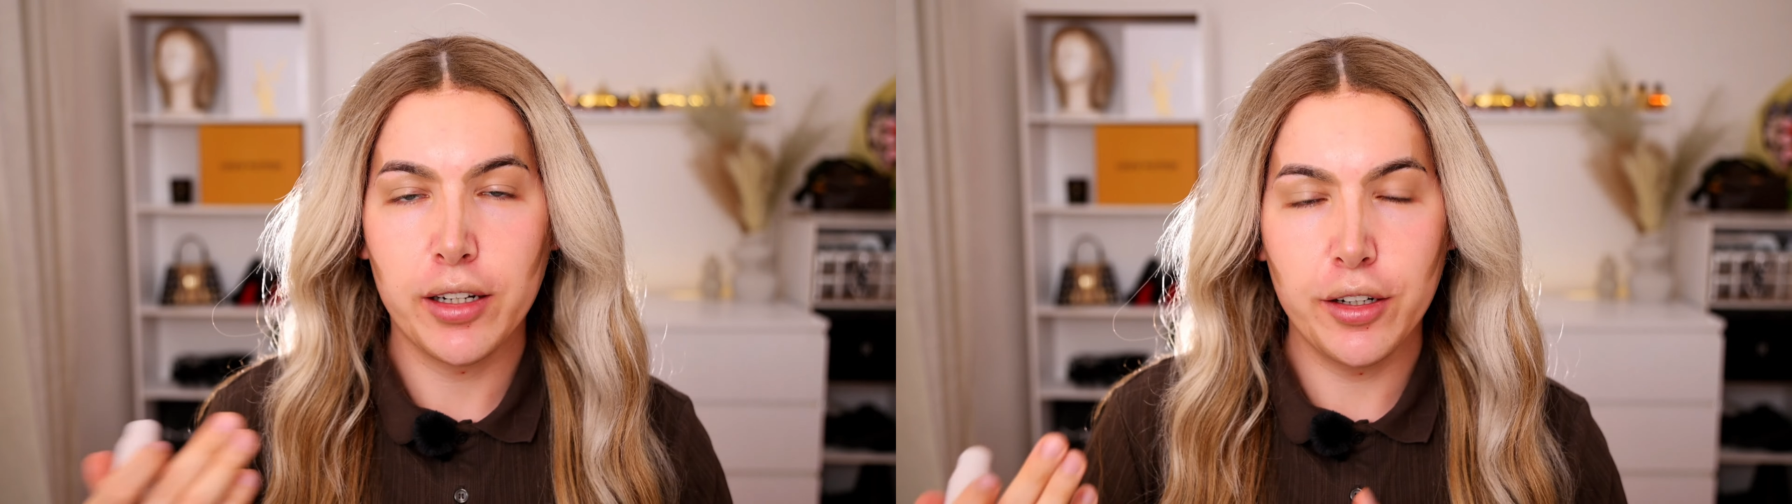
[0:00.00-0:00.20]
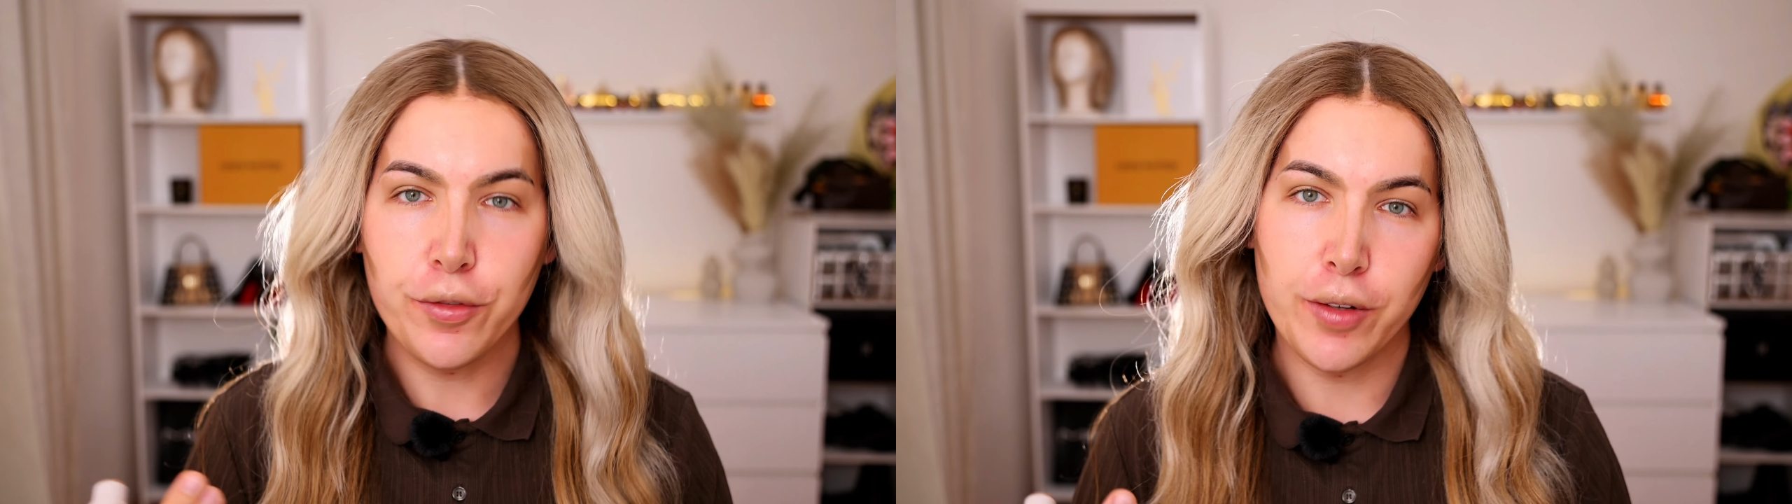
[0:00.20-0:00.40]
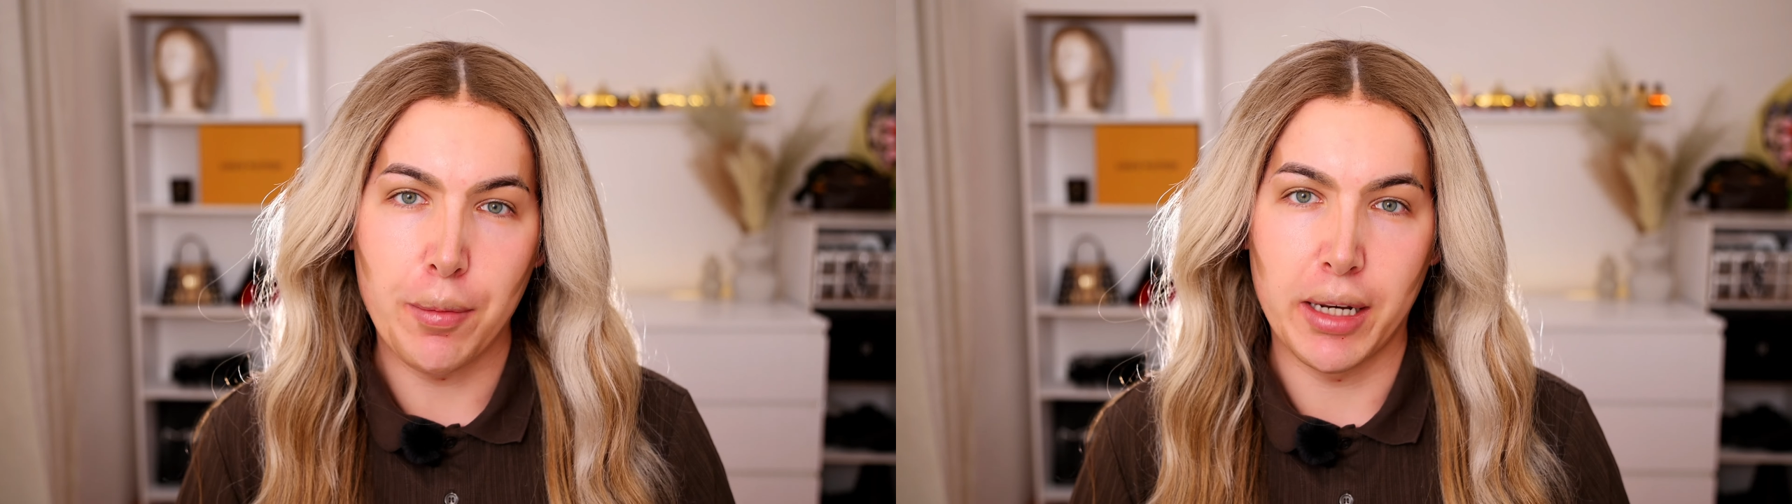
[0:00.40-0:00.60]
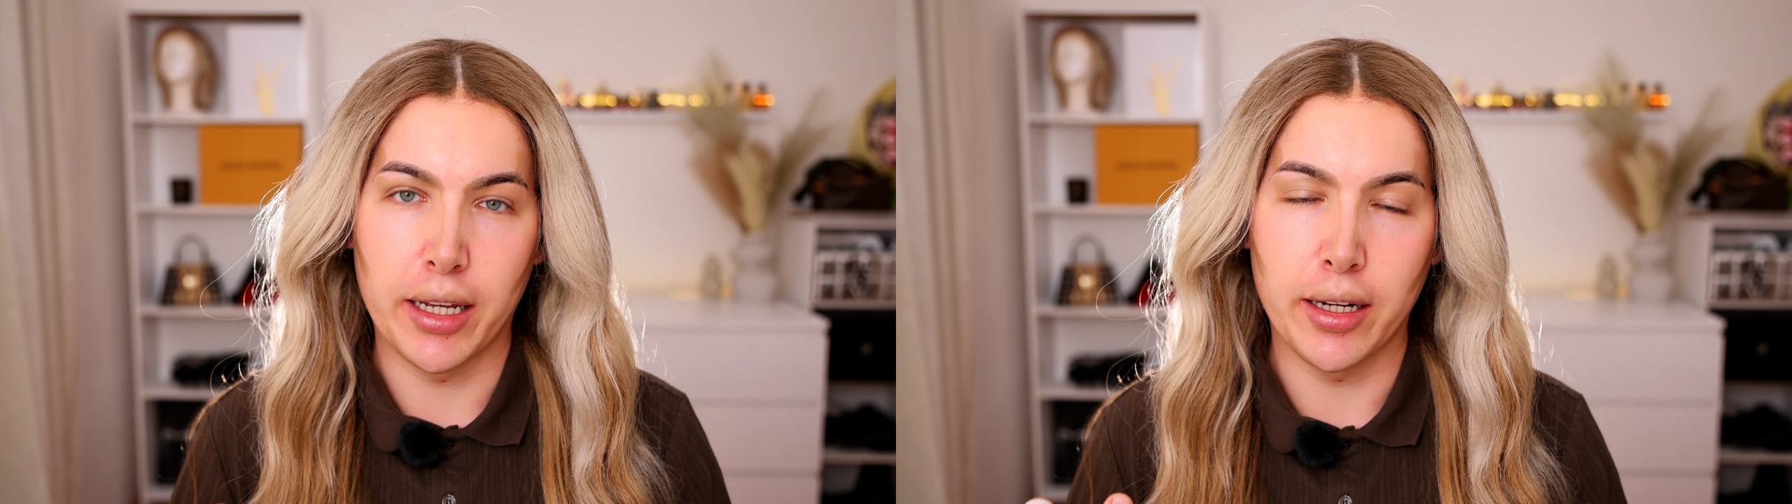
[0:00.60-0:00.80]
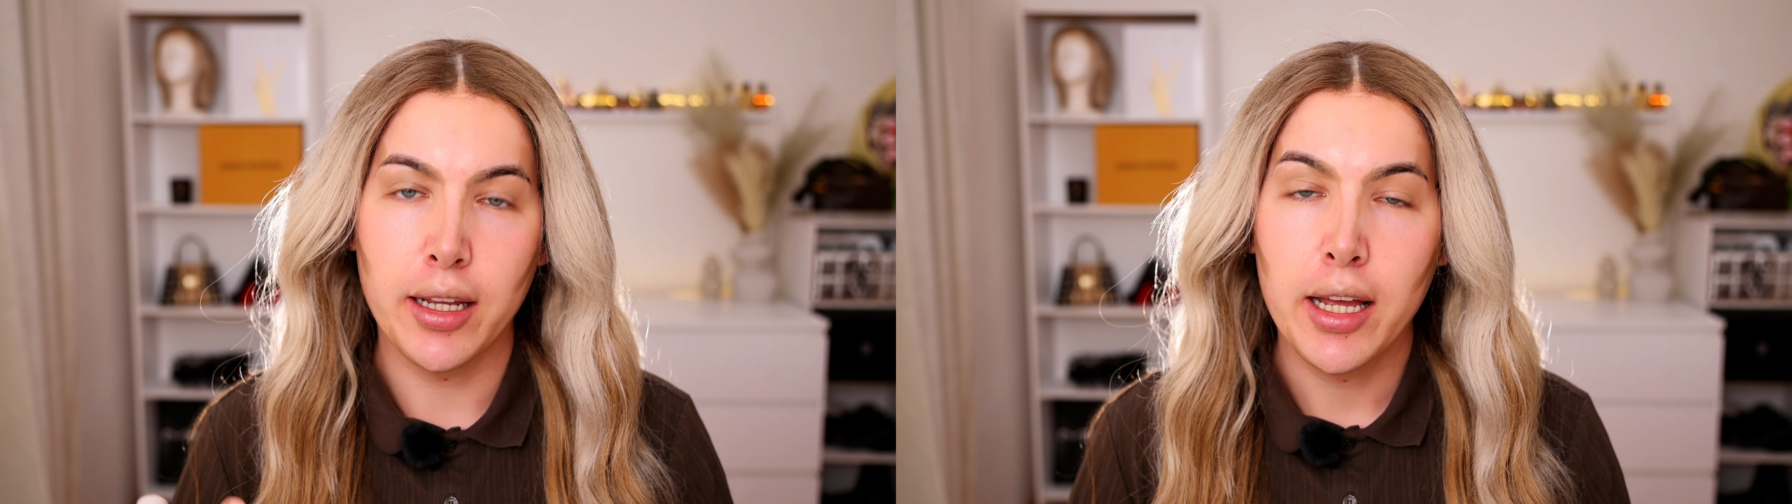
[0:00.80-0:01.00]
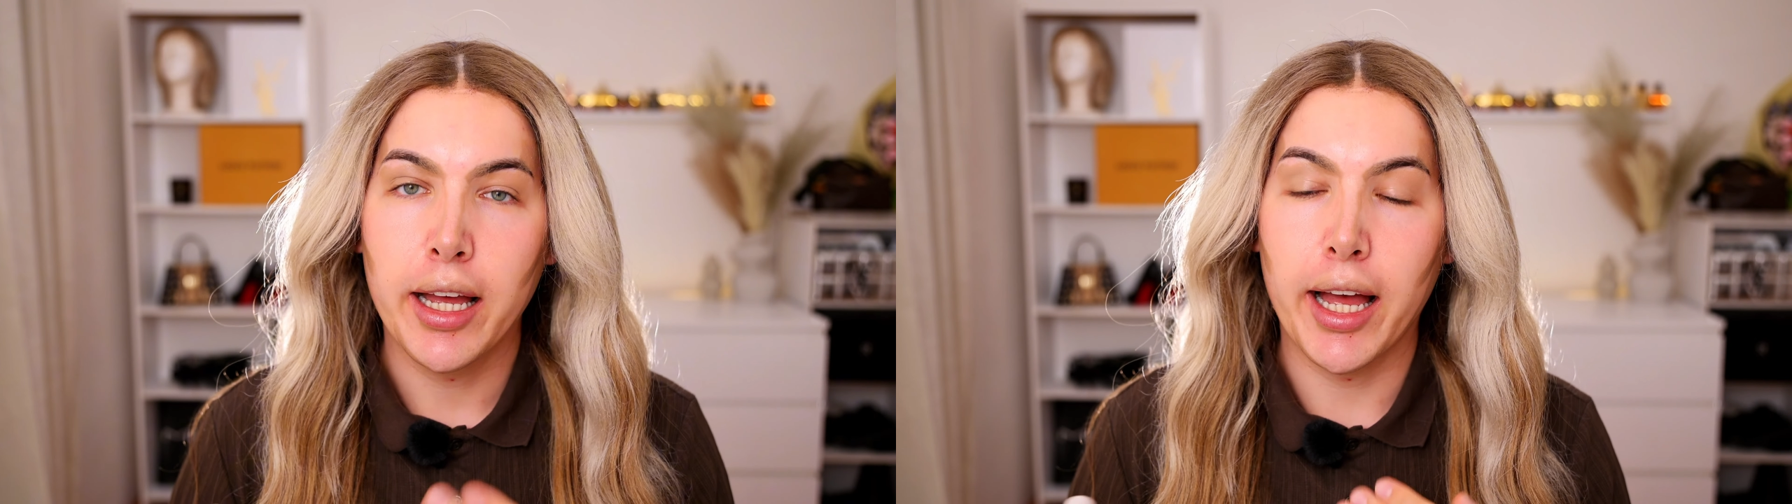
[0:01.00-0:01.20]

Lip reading: very feminine,